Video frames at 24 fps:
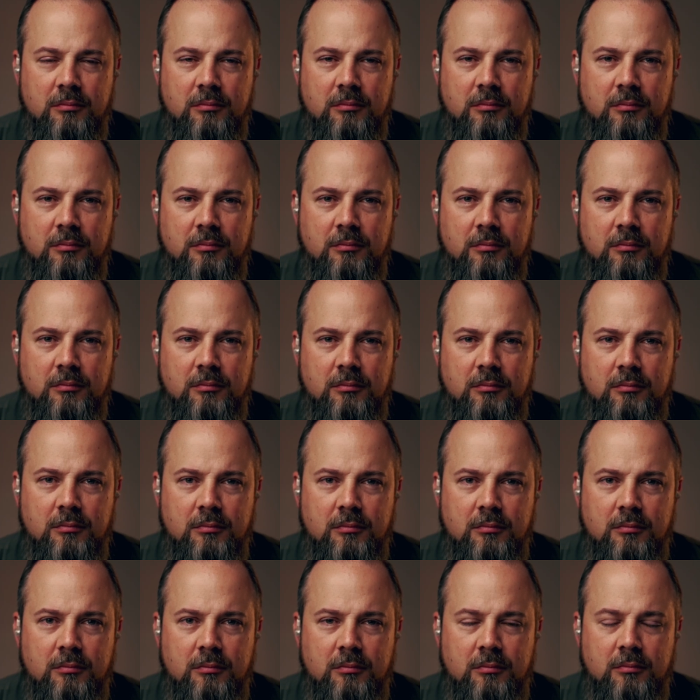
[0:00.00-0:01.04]

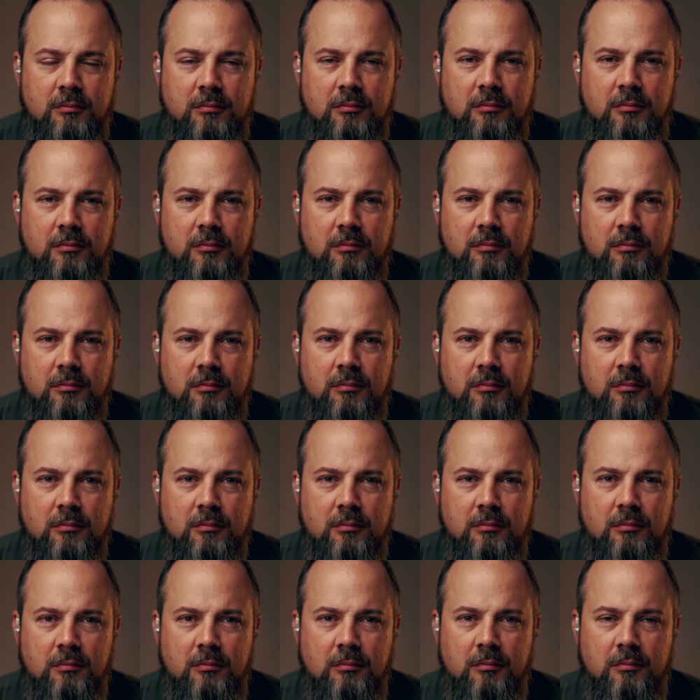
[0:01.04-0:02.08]

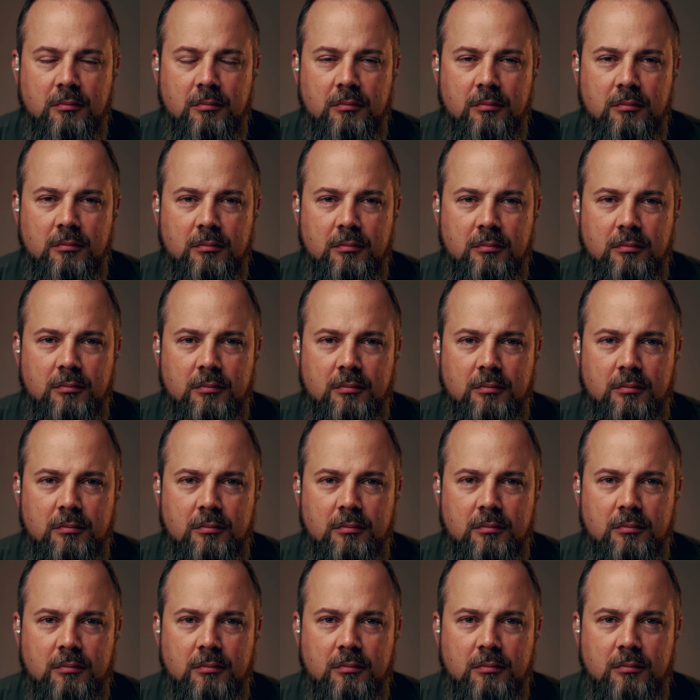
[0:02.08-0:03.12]

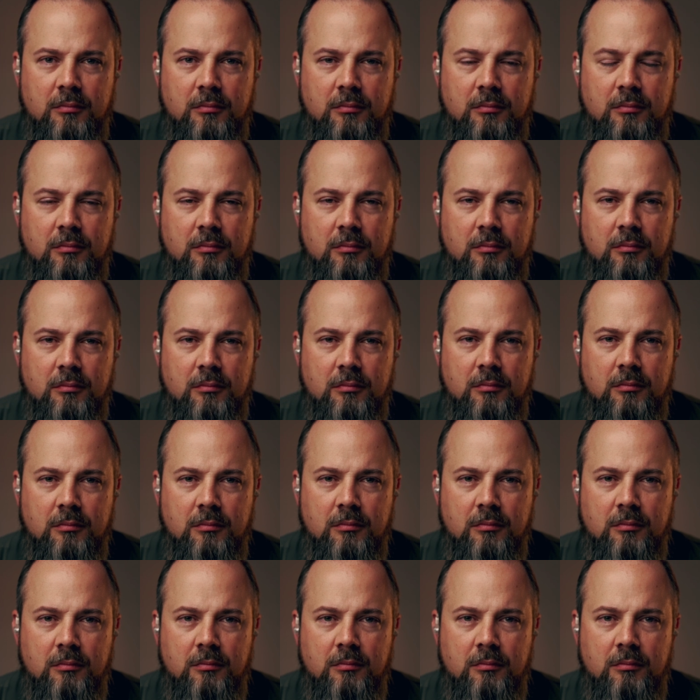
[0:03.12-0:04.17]

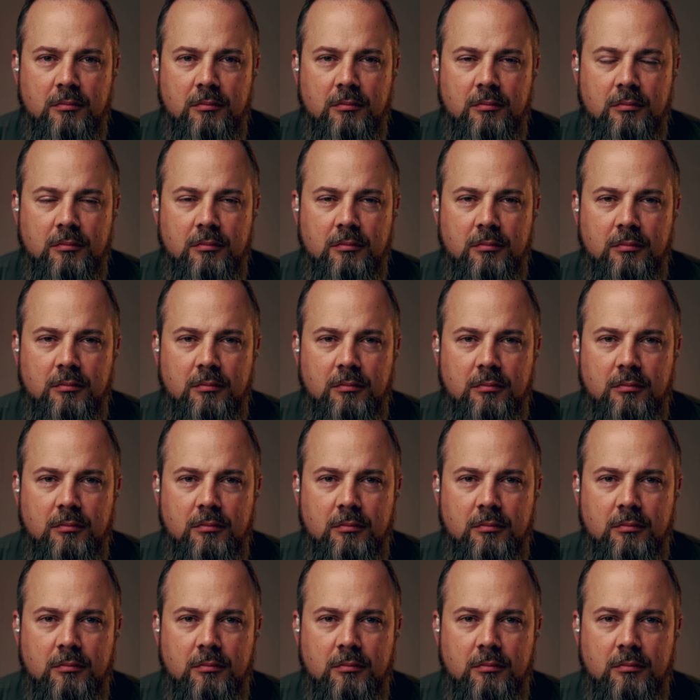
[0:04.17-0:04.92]
(silent)